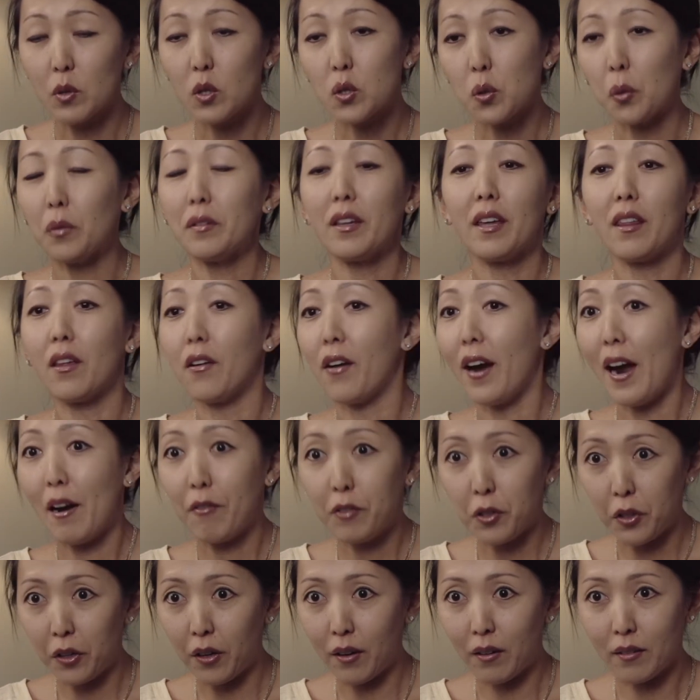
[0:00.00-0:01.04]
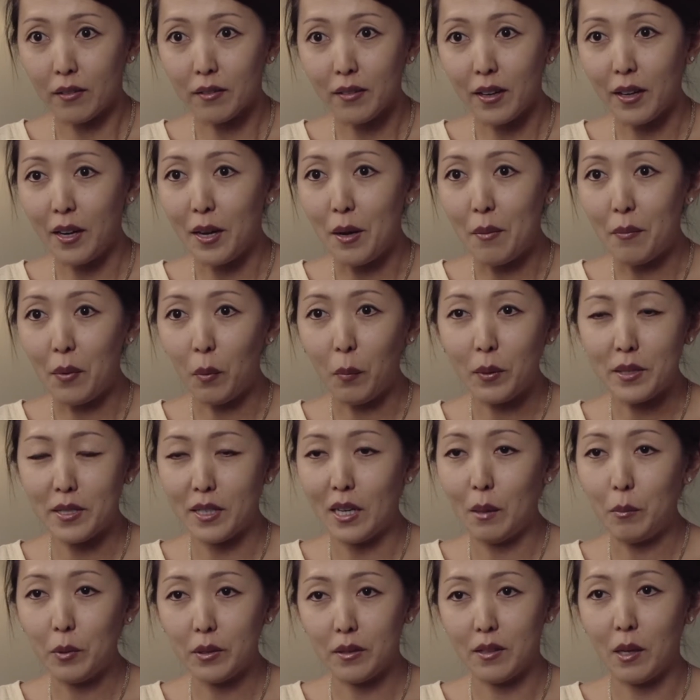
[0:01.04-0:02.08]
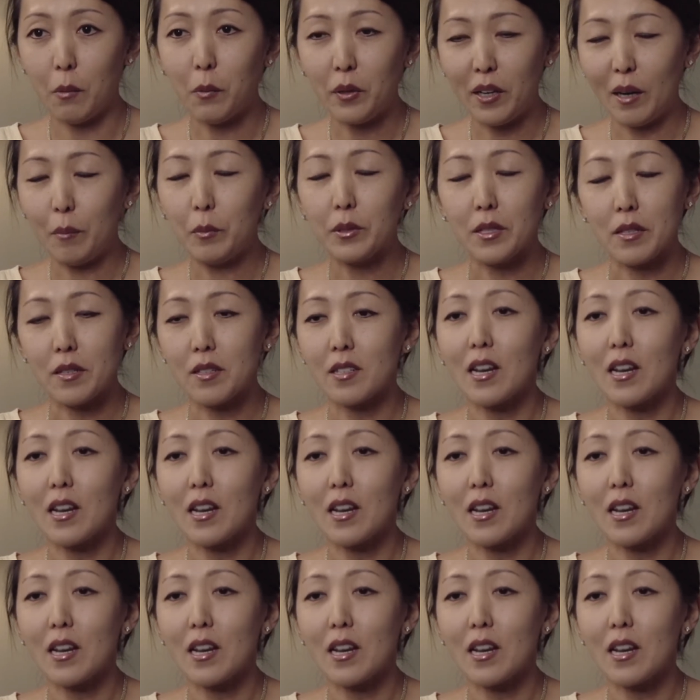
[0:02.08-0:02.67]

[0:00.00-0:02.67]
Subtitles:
Shortly thereafter, they weren't able to